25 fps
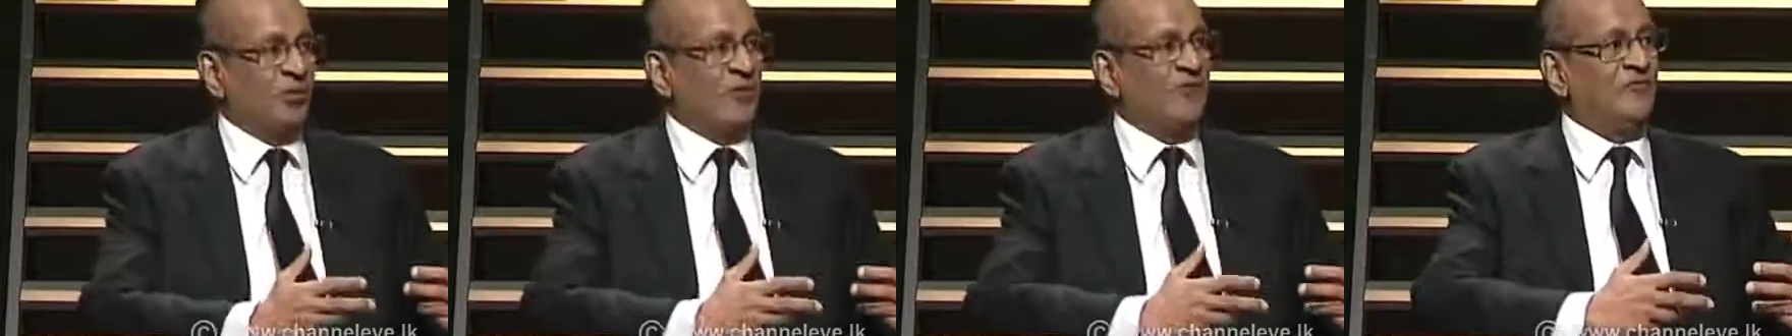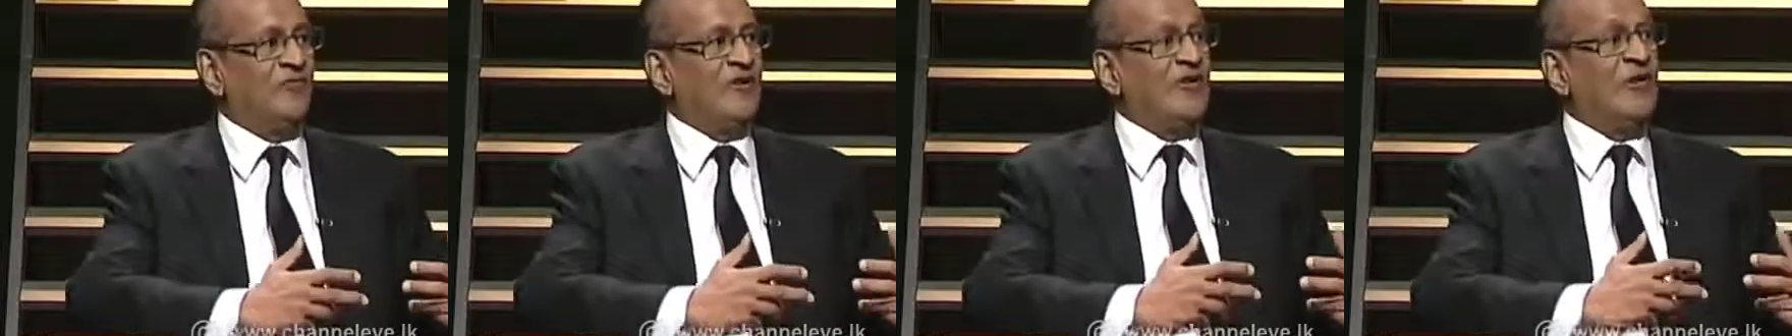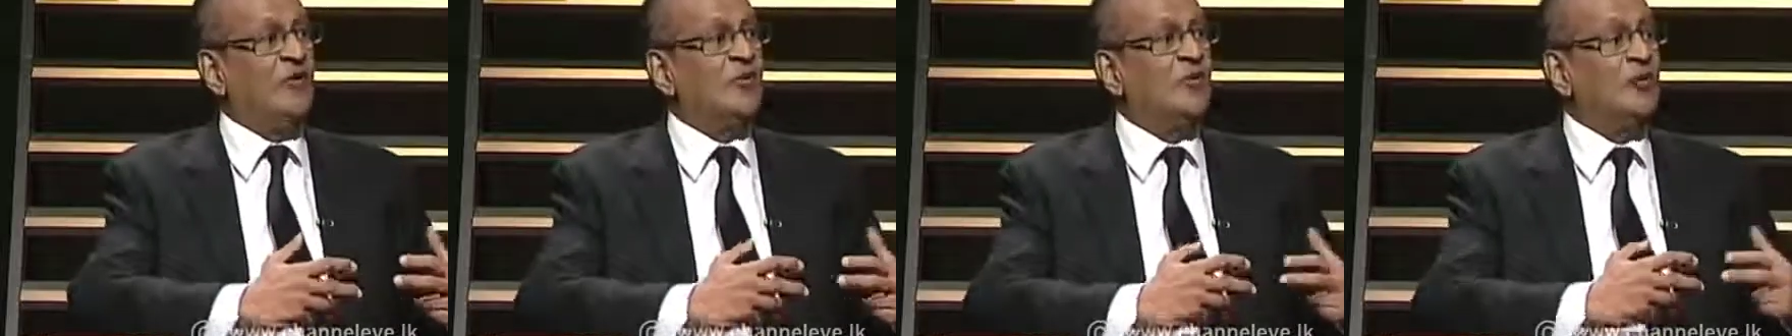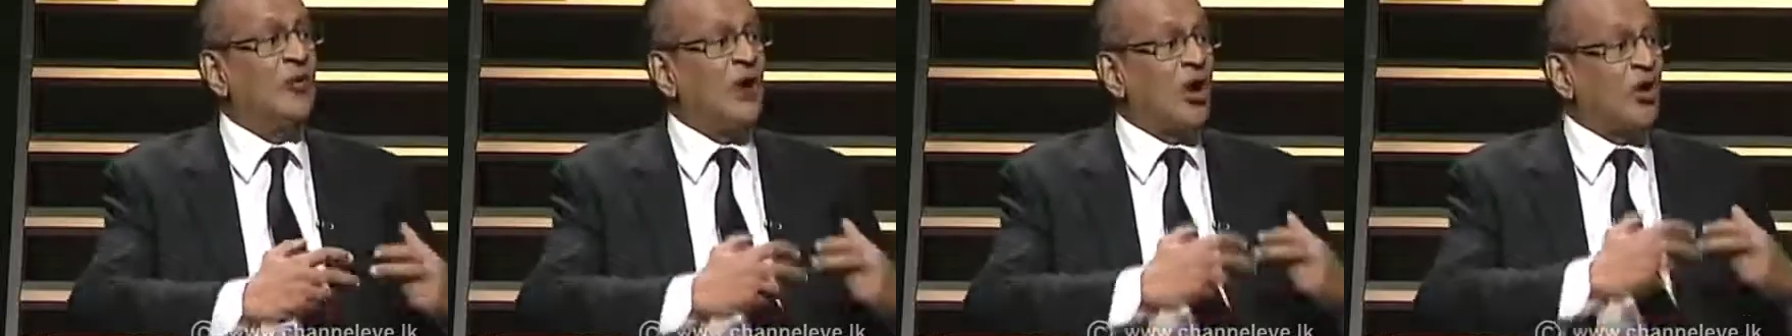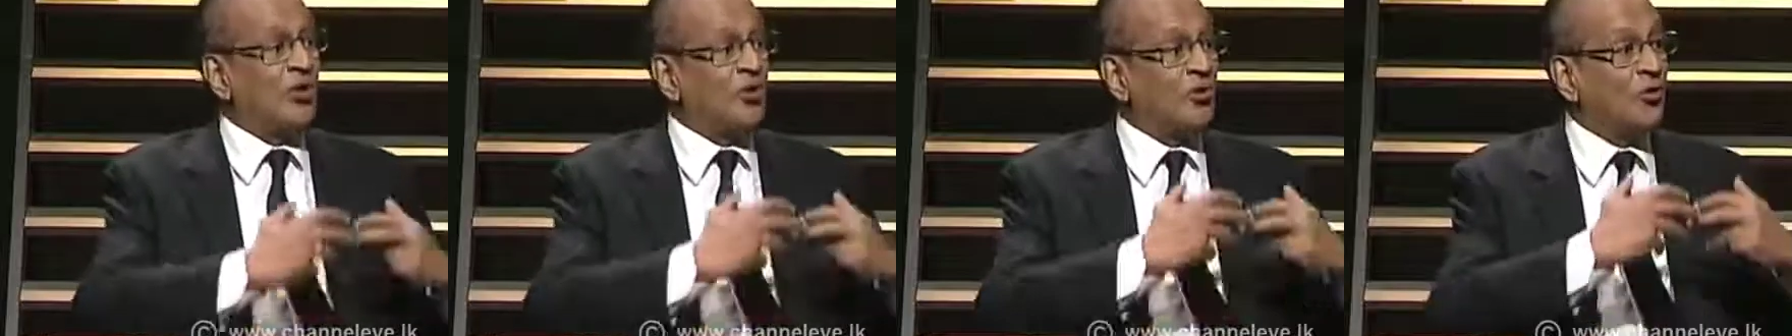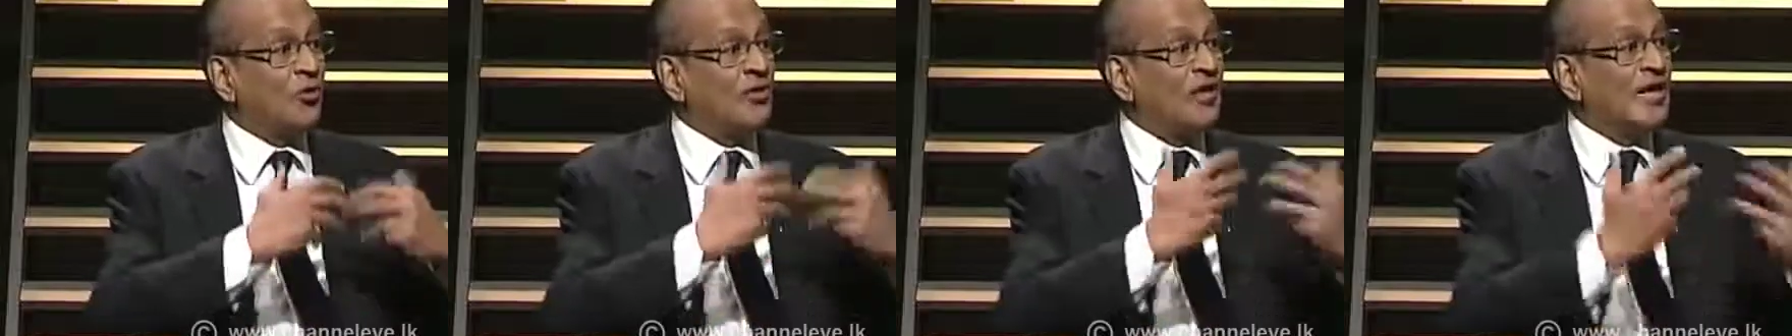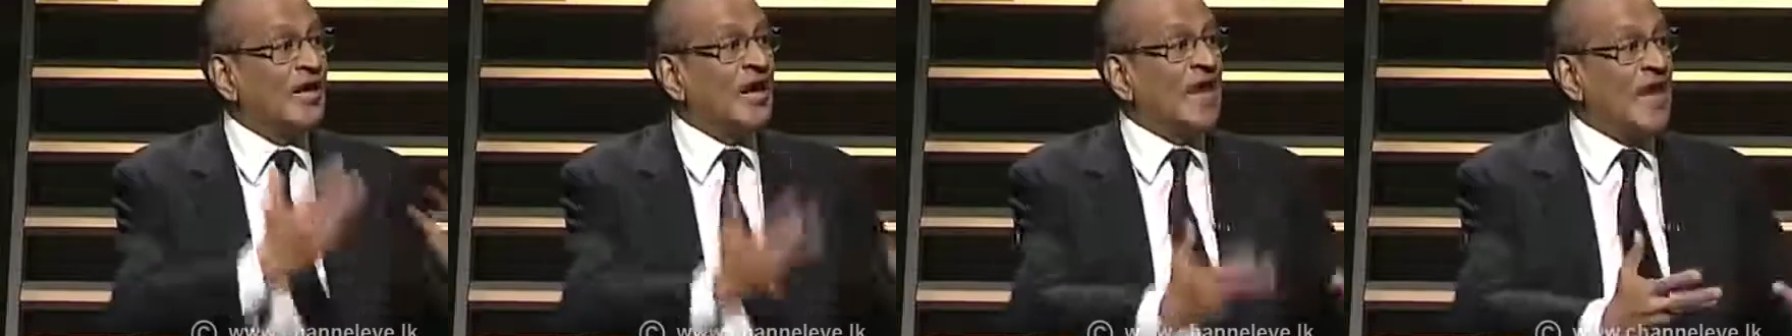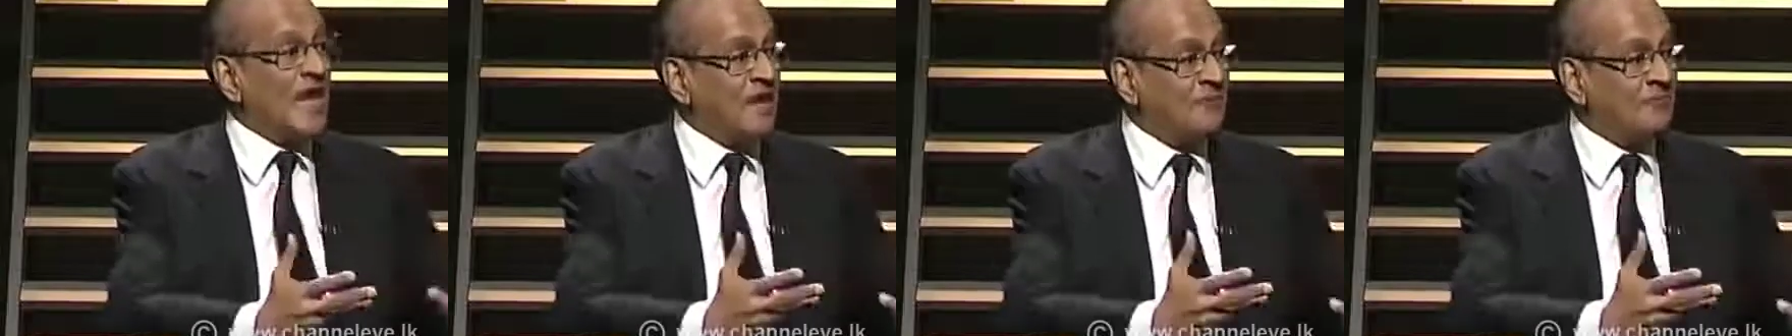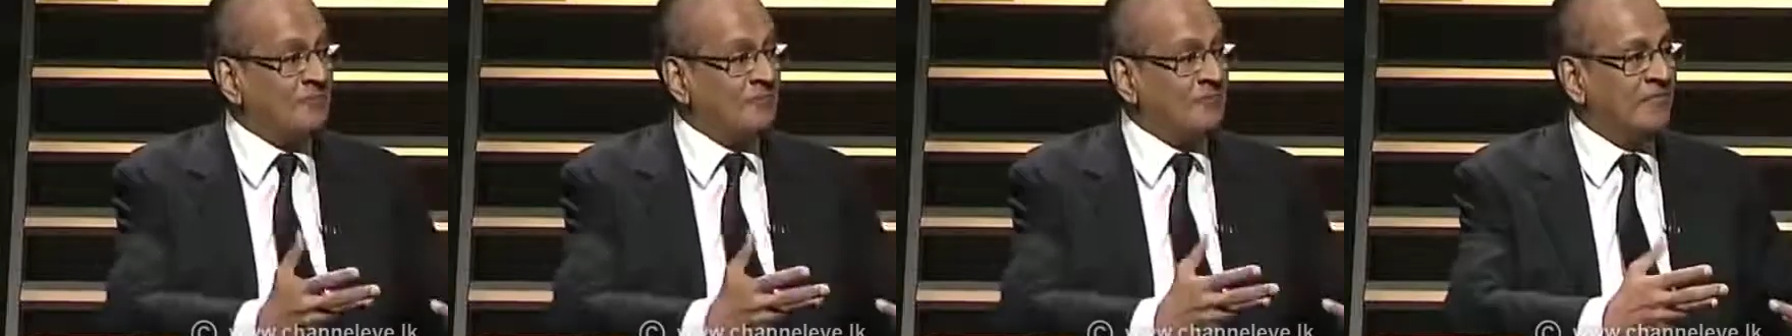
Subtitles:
if we do not know the name,